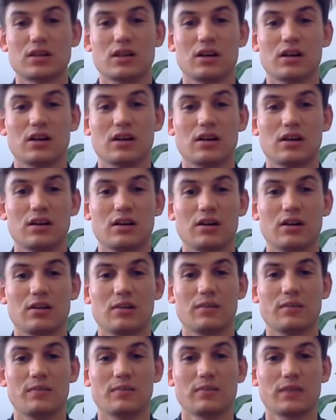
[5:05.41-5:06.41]

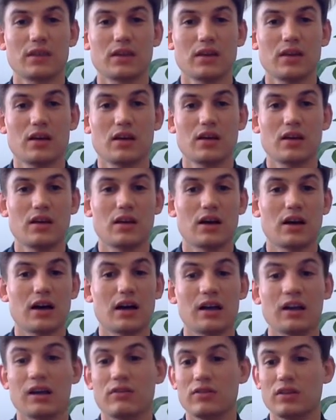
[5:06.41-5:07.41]
I
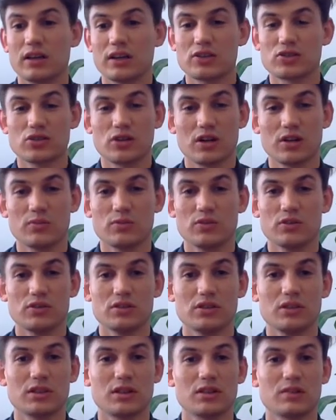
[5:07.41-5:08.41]
love electronic
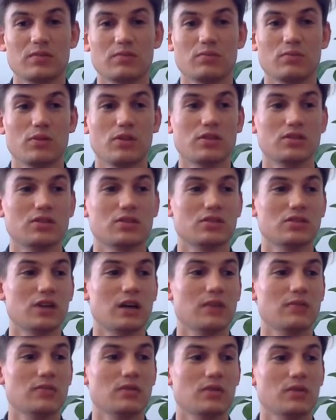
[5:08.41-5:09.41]
music. Most of the
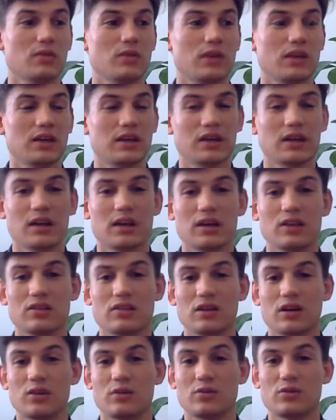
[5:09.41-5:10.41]
times on the weekends,
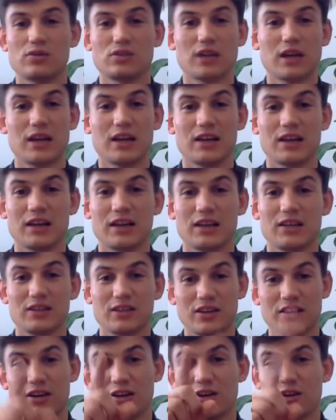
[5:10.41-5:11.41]
I will try and hit
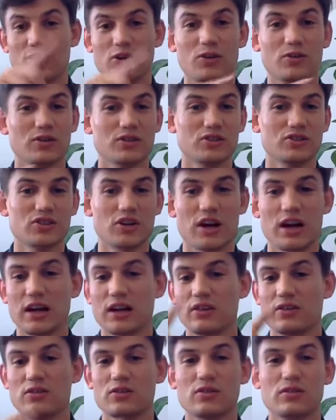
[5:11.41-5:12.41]
the golden
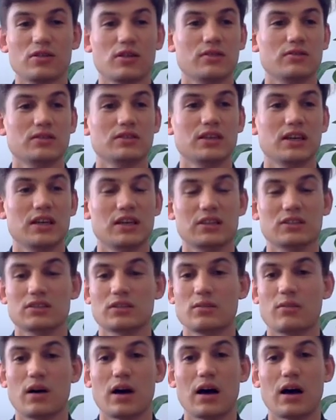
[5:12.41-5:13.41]
triangle of seeing
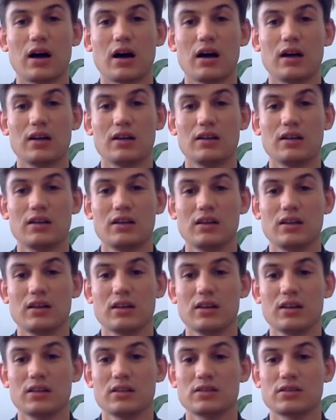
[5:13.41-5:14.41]
some art,
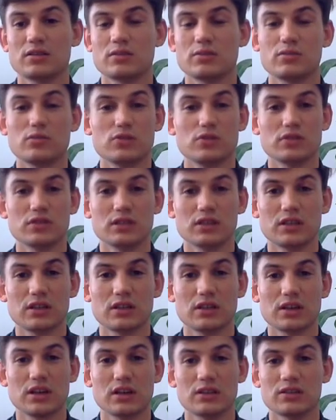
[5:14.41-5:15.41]
some
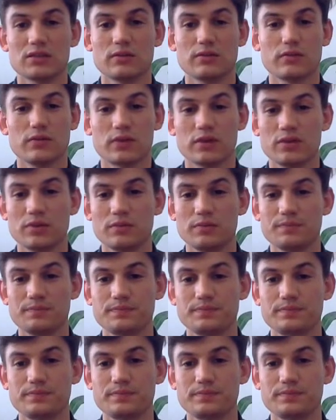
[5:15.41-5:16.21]
music, and some film.